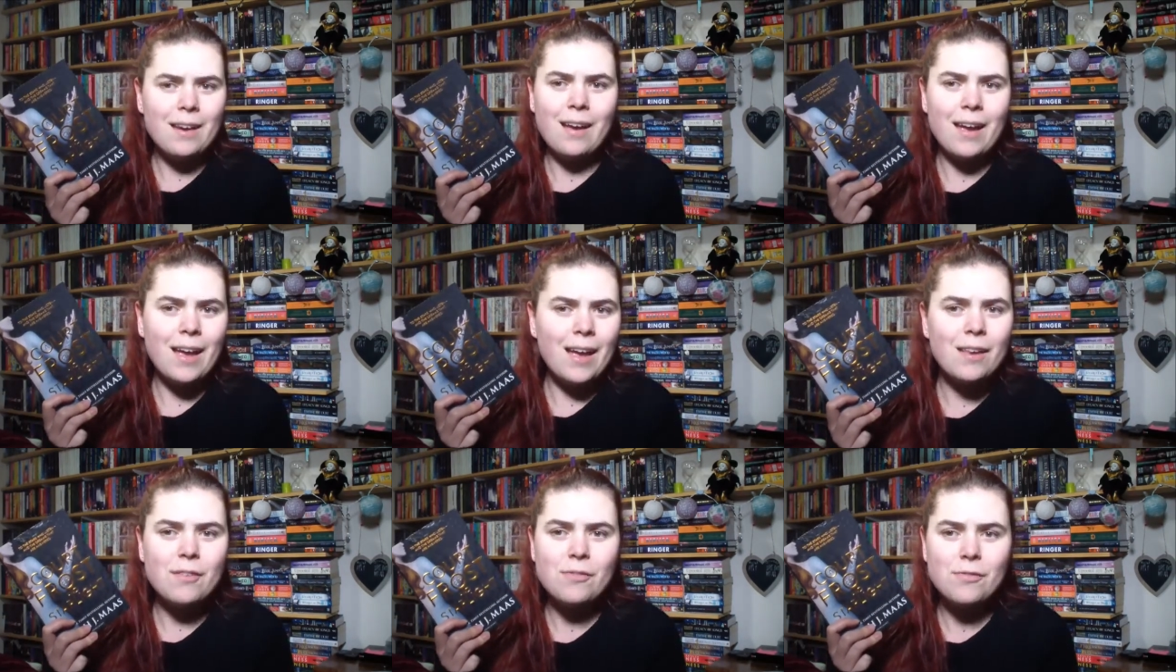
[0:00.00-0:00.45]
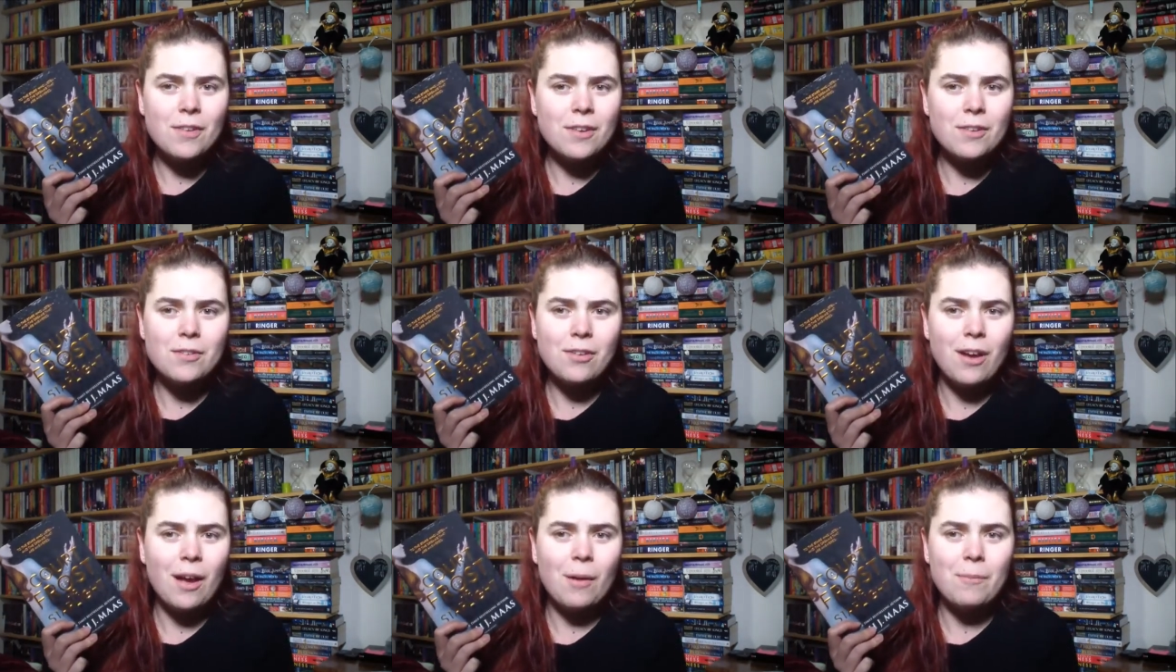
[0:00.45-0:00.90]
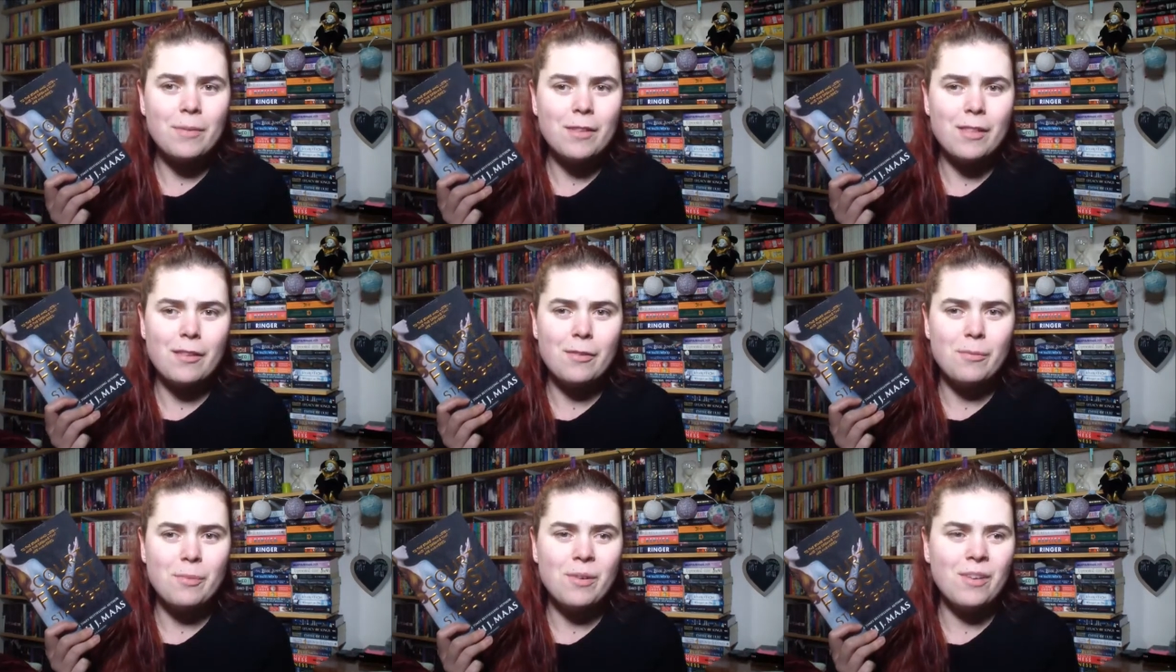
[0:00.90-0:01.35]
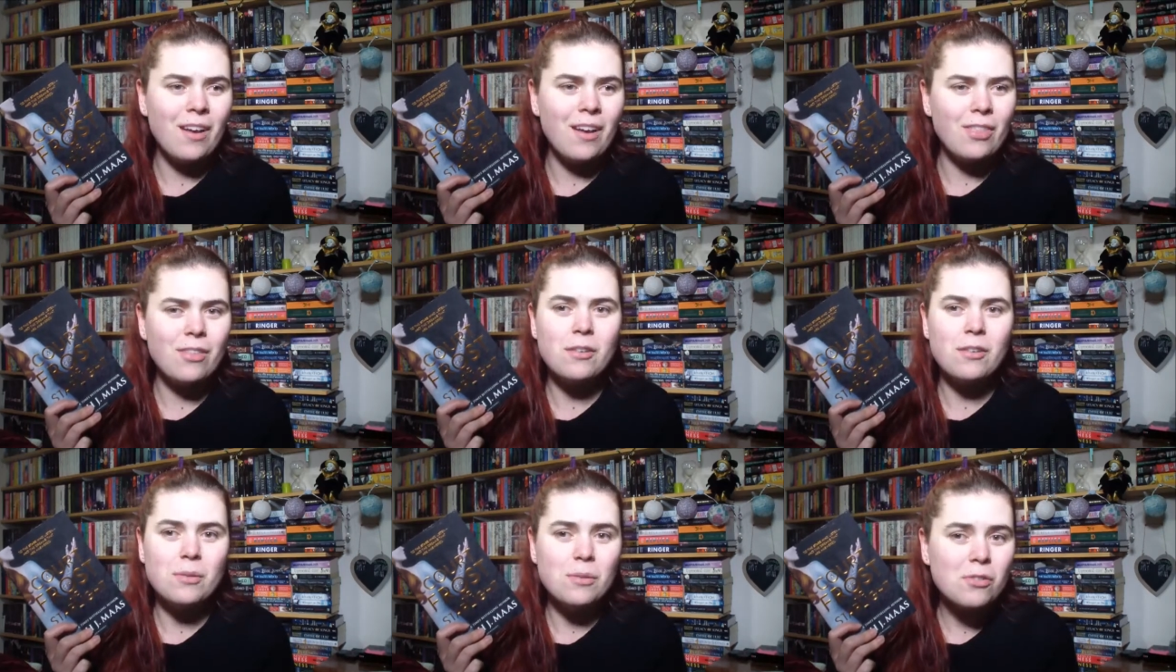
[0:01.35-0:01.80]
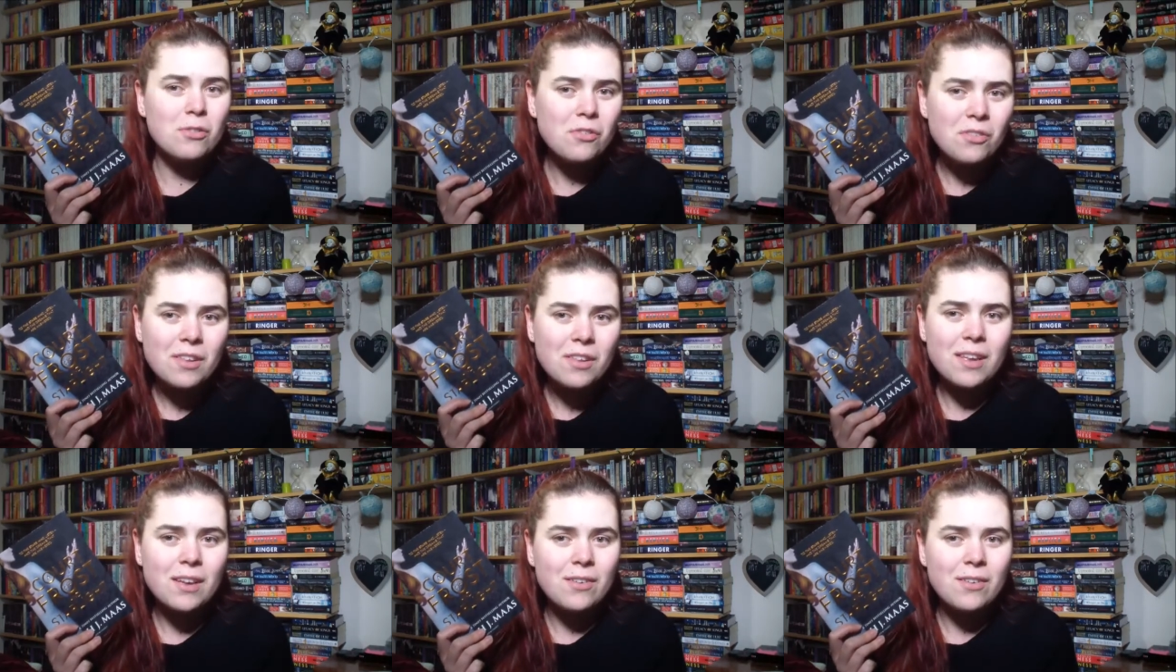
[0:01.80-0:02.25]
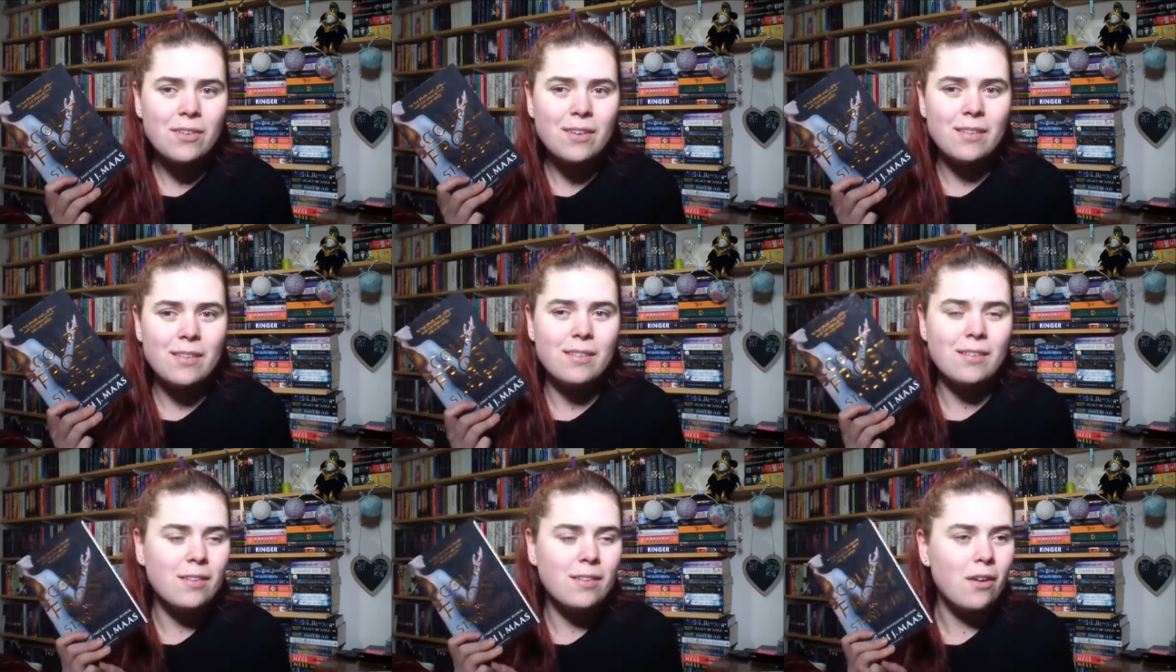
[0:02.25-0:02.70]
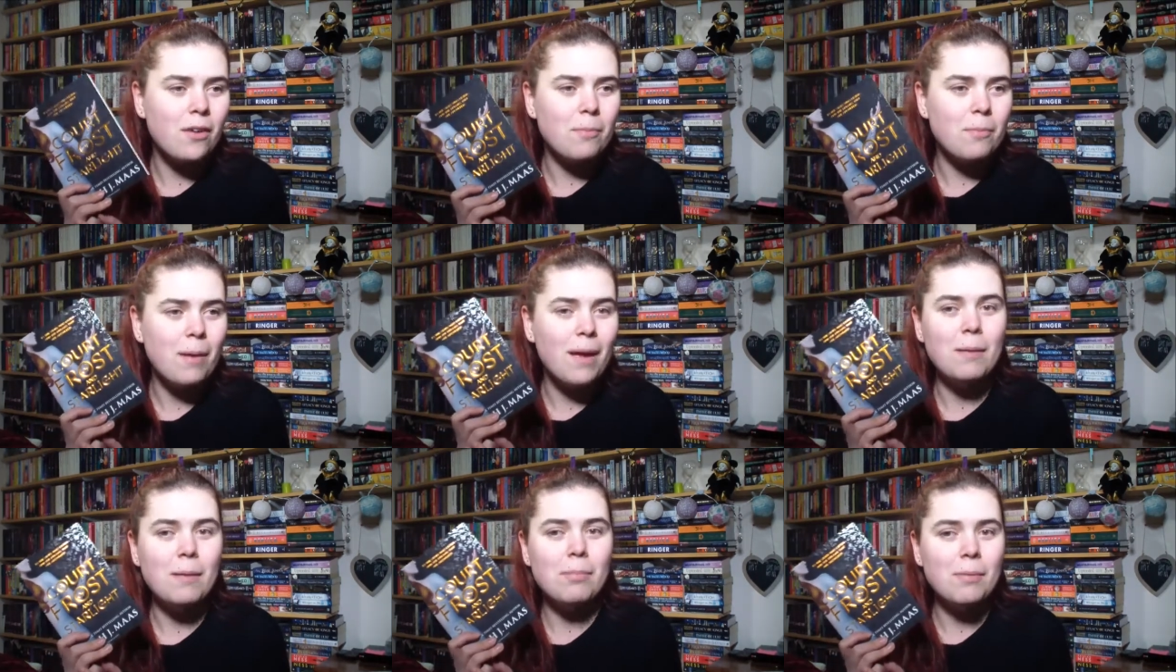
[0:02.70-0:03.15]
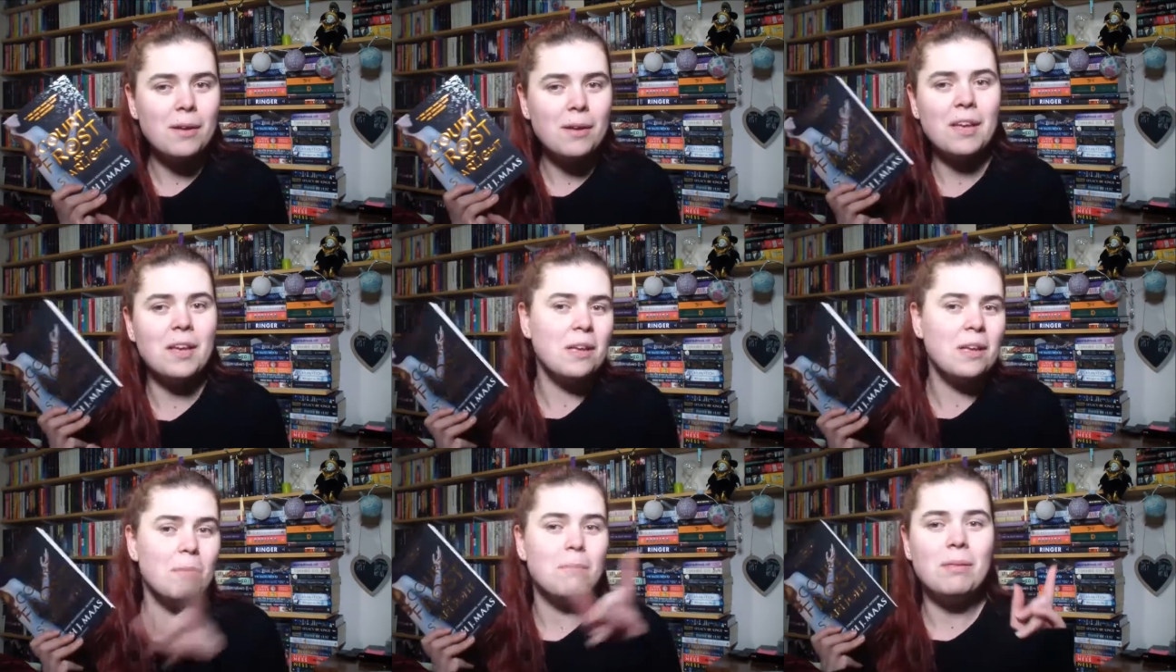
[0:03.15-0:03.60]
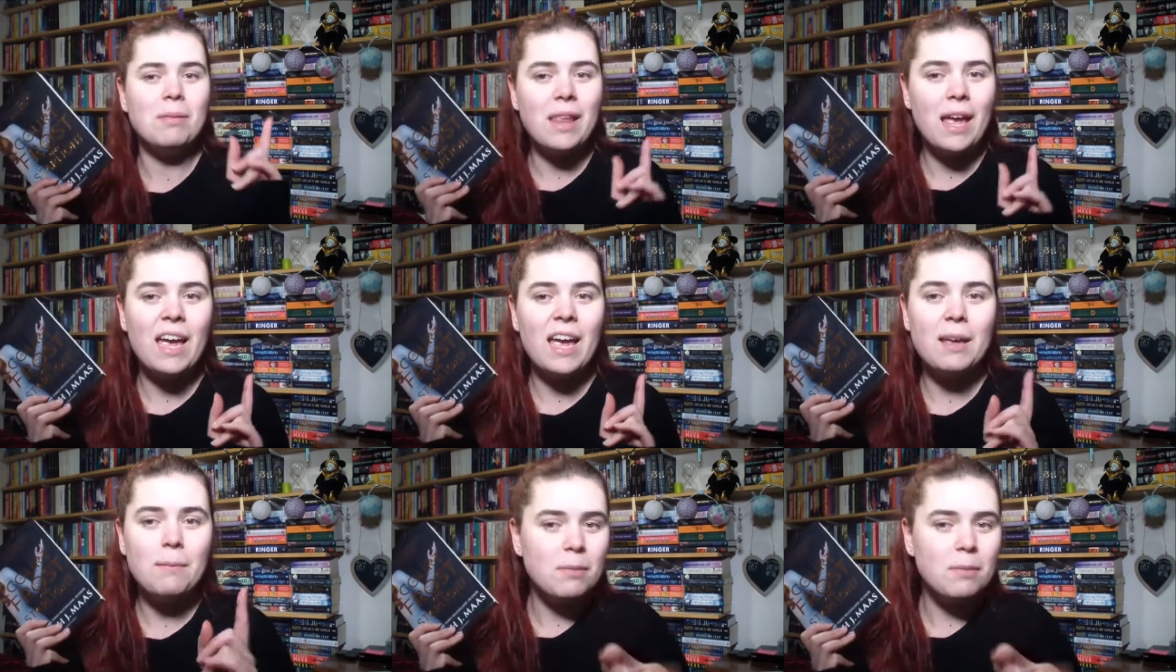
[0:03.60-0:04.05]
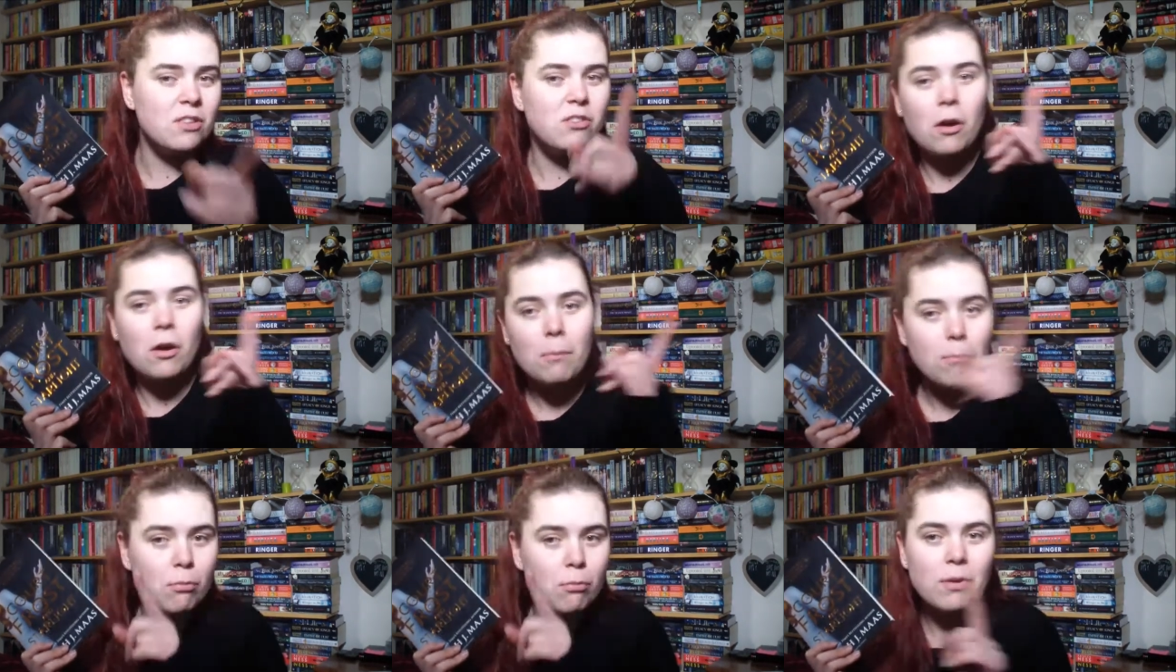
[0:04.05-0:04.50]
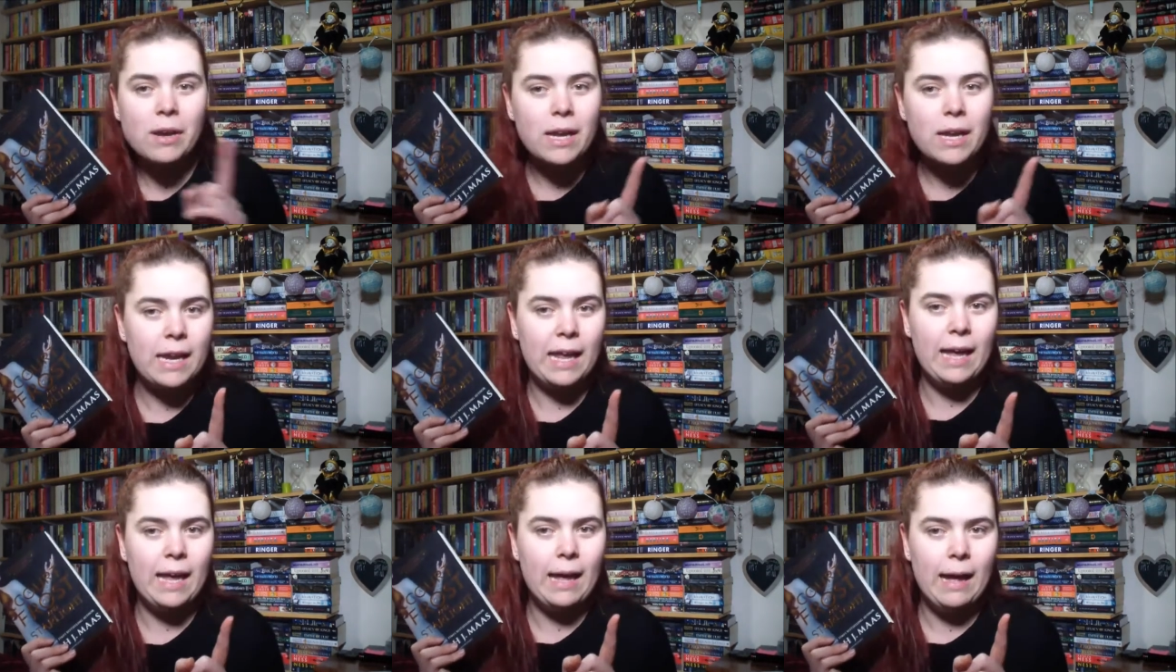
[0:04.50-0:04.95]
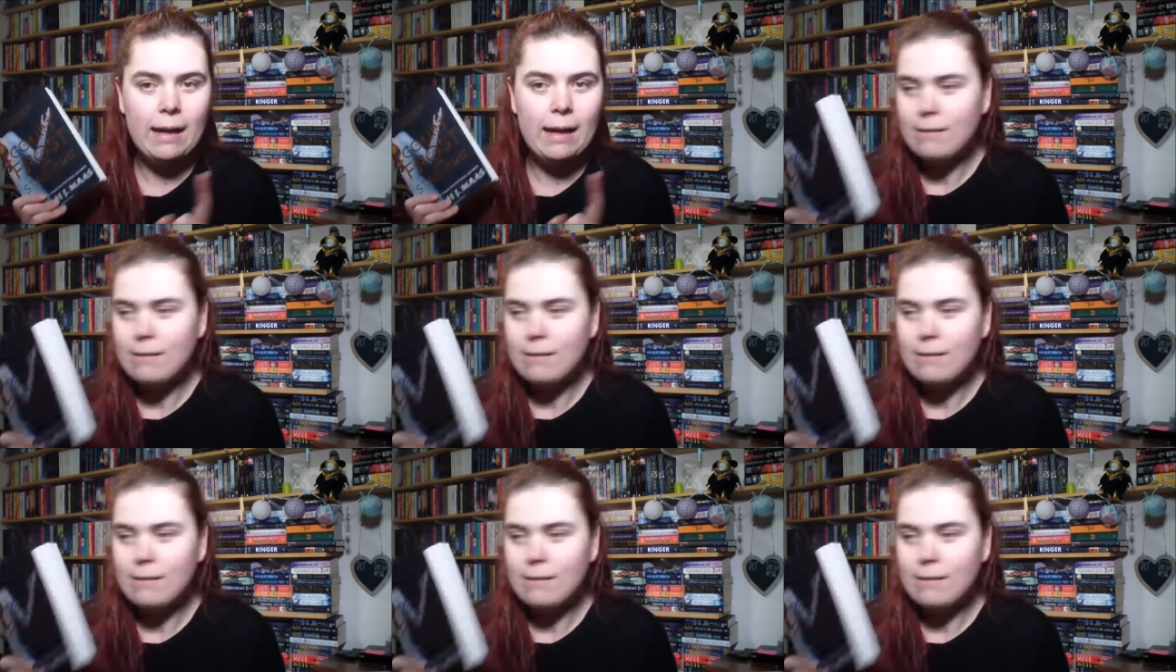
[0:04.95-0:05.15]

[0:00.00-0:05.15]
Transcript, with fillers: I had a fun time with this book I thought it was really good so people can complain but don't bring it here.